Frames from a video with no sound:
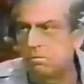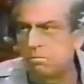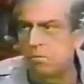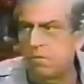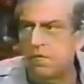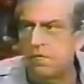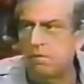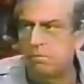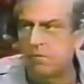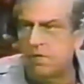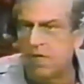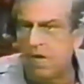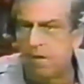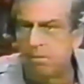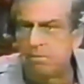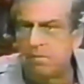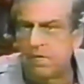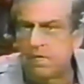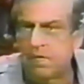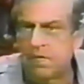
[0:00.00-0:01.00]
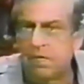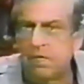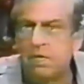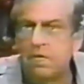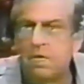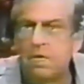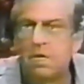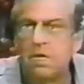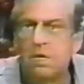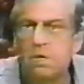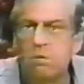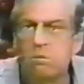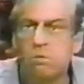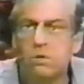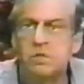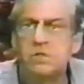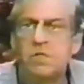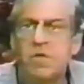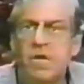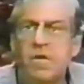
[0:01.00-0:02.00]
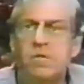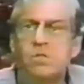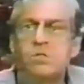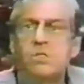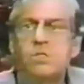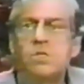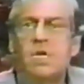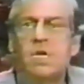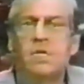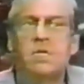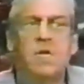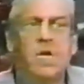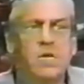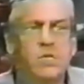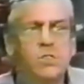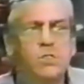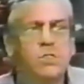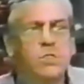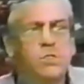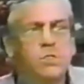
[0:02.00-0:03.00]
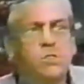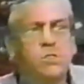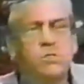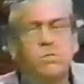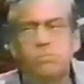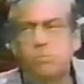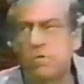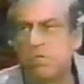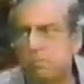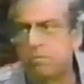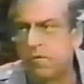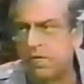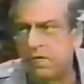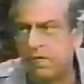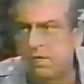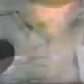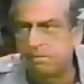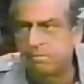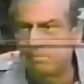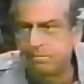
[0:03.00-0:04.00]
money monopoly which has a license to print money.